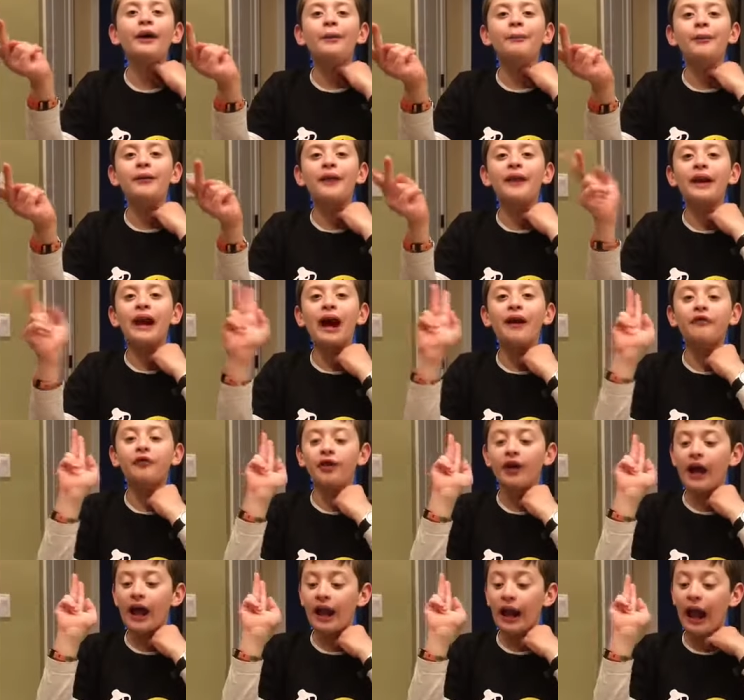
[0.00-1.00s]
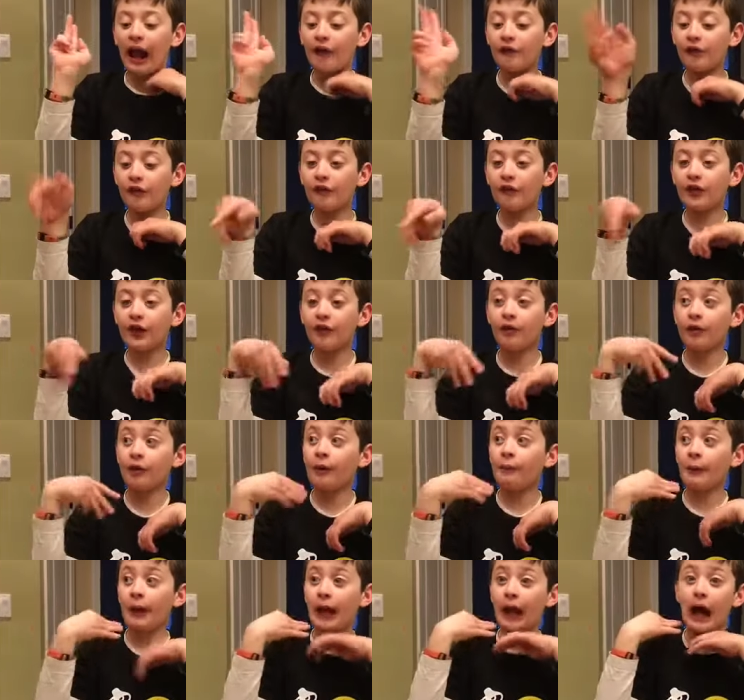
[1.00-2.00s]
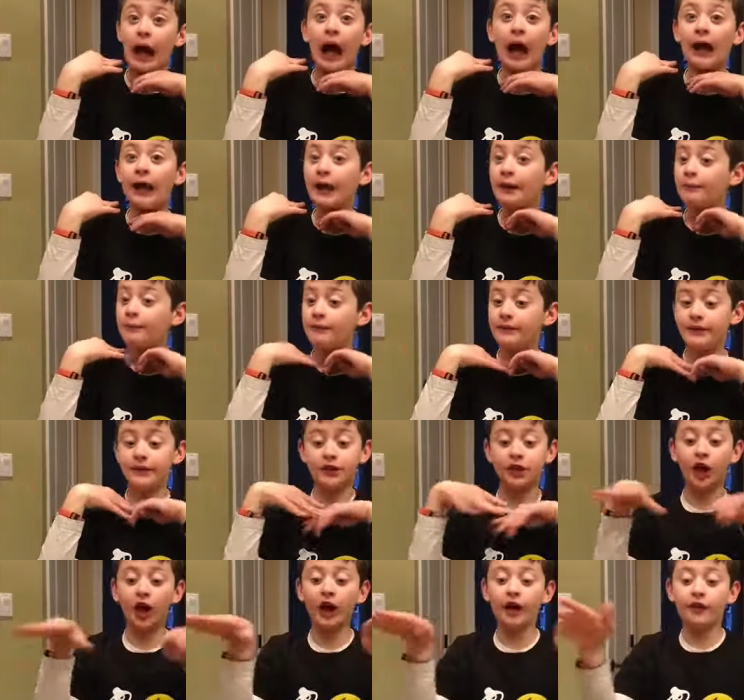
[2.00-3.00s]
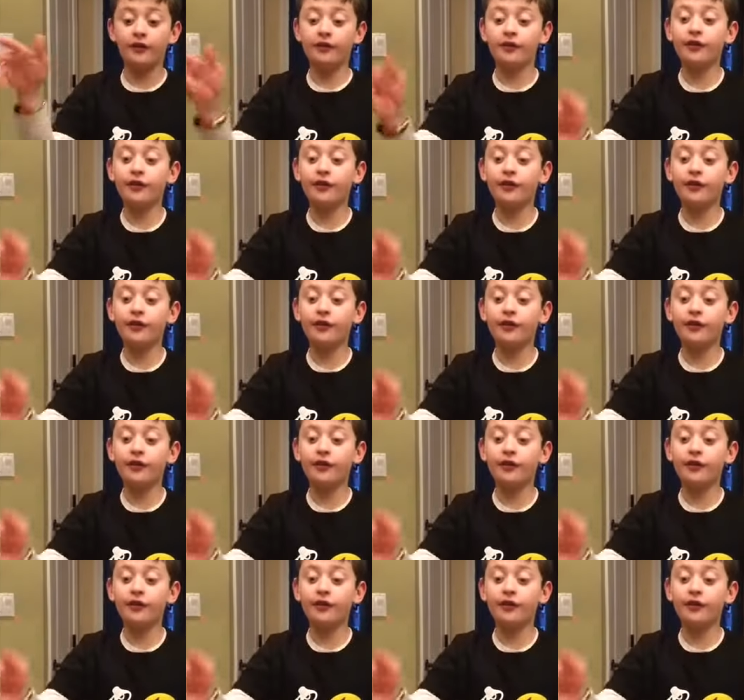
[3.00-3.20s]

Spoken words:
but then after I had half of another, I'm like, I am done.